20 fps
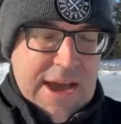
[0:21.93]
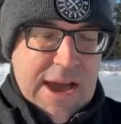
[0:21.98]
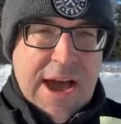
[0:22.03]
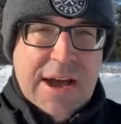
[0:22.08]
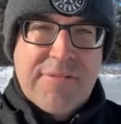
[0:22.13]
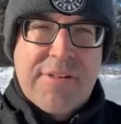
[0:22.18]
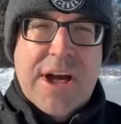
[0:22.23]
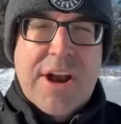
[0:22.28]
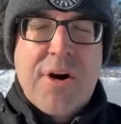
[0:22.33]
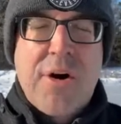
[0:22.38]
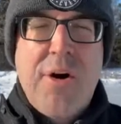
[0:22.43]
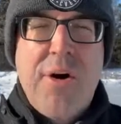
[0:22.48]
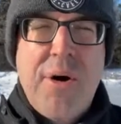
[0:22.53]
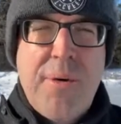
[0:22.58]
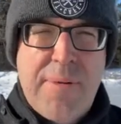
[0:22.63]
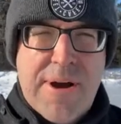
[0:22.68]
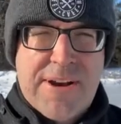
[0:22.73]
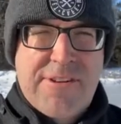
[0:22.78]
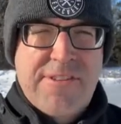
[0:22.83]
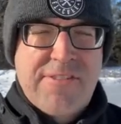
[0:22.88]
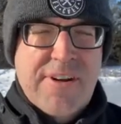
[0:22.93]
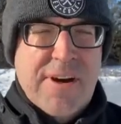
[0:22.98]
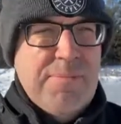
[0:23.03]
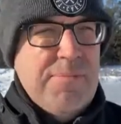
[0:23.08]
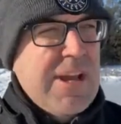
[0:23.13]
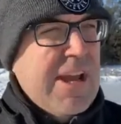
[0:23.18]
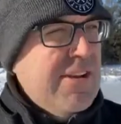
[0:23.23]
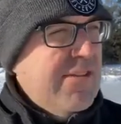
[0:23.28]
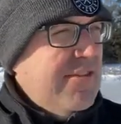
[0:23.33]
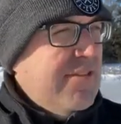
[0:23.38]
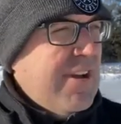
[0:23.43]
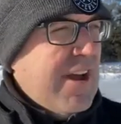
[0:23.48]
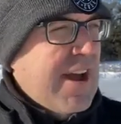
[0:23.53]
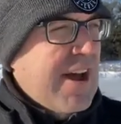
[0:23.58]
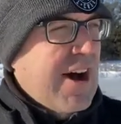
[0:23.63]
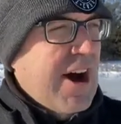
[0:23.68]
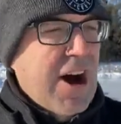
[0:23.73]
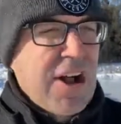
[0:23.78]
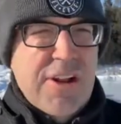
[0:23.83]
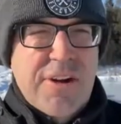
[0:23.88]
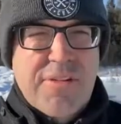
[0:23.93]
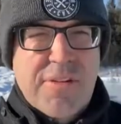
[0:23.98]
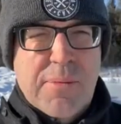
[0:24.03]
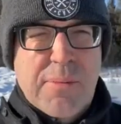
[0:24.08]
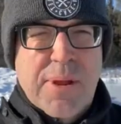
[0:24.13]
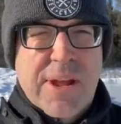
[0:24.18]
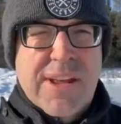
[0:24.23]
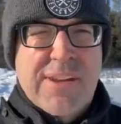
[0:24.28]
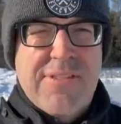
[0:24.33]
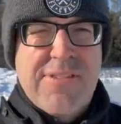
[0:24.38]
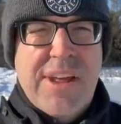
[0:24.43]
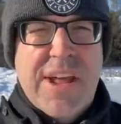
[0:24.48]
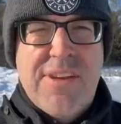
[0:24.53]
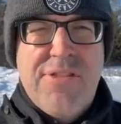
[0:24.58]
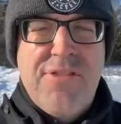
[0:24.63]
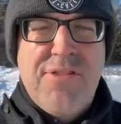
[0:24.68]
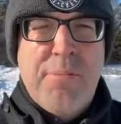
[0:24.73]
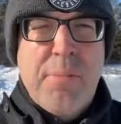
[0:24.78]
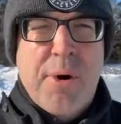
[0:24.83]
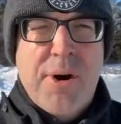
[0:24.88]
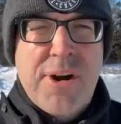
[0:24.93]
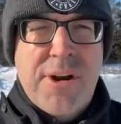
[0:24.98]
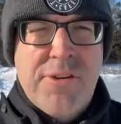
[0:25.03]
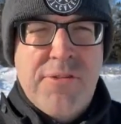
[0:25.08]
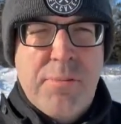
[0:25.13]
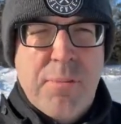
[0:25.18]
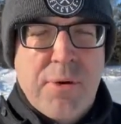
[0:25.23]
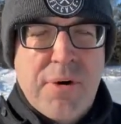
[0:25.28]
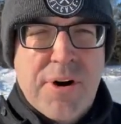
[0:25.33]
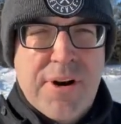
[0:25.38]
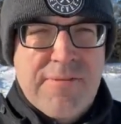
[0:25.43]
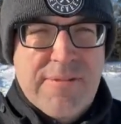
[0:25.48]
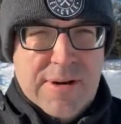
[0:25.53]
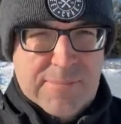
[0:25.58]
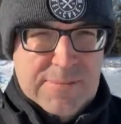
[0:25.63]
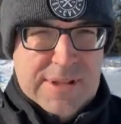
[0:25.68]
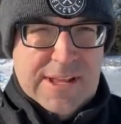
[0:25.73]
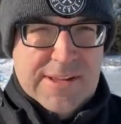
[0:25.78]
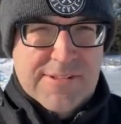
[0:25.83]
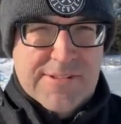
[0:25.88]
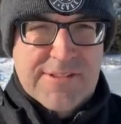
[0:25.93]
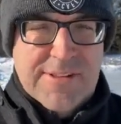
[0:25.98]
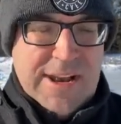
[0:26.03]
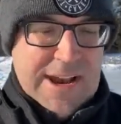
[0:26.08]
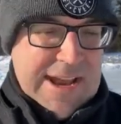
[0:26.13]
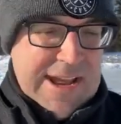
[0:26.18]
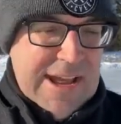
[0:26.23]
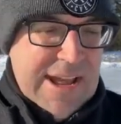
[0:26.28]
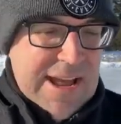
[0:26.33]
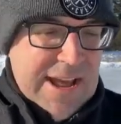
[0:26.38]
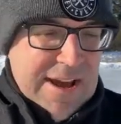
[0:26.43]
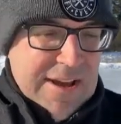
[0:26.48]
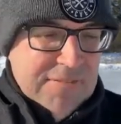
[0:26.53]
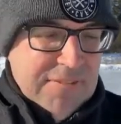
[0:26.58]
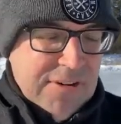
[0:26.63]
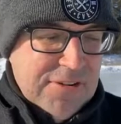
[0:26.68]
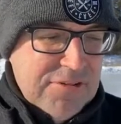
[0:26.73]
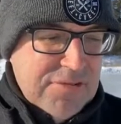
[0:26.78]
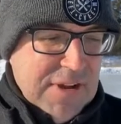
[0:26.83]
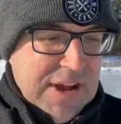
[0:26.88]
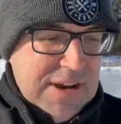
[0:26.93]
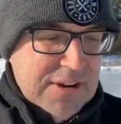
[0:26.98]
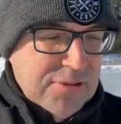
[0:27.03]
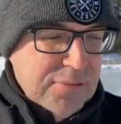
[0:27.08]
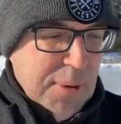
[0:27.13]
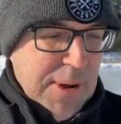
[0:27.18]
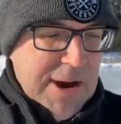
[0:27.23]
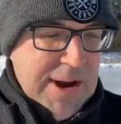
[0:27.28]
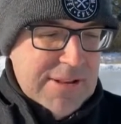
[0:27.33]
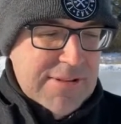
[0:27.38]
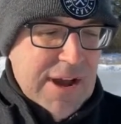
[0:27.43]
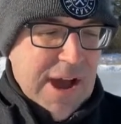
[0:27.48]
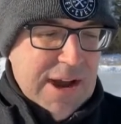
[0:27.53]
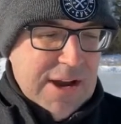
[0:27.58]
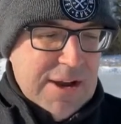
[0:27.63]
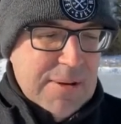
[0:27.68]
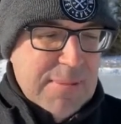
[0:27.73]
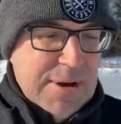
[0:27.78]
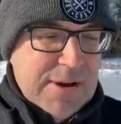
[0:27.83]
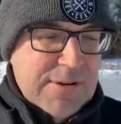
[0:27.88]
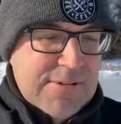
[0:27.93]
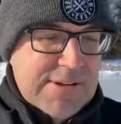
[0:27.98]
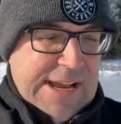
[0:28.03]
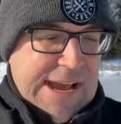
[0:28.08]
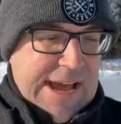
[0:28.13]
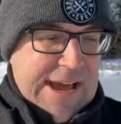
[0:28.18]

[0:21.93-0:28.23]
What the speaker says: I've got a whole bunch of updates all over the place, a smorgasbord of updates today. First of all, I just wanted to talk about